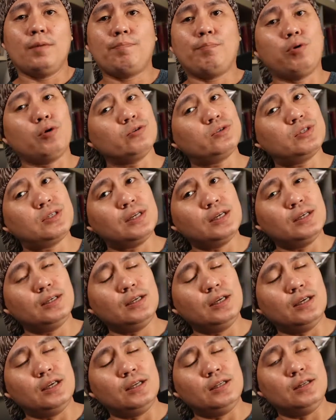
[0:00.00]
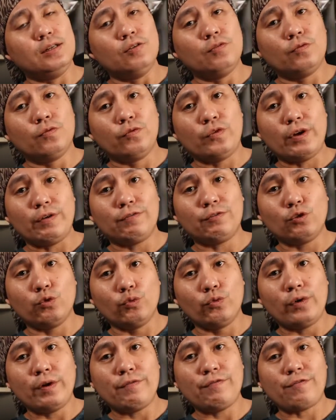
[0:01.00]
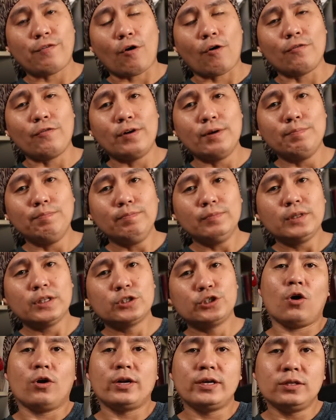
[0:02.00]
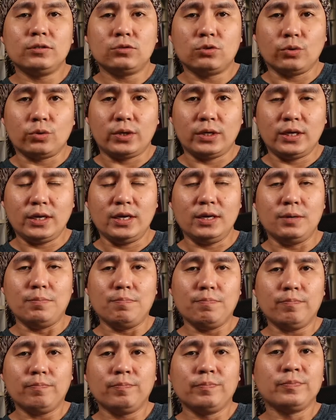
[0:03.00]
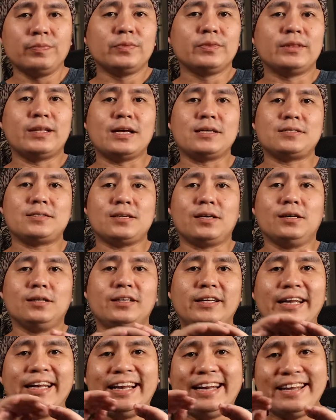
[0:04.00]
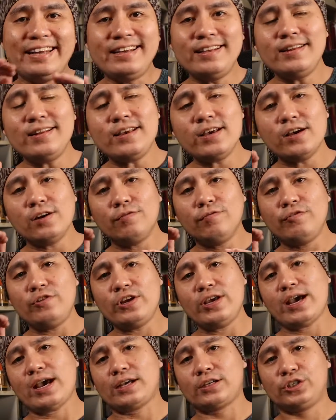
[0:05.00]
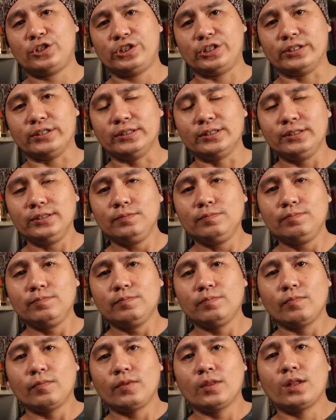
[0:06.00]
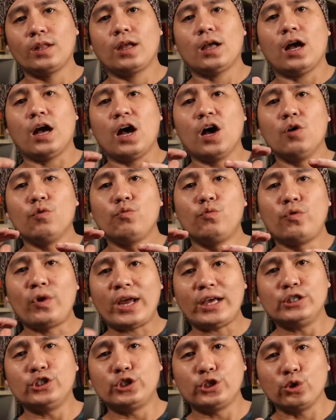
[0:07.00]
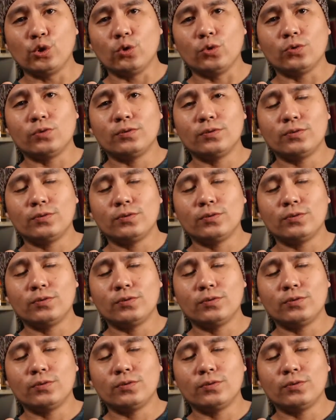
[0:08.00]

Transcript: posting in Reef to Reef forum. According to him, there's a linear reaction, a ratio,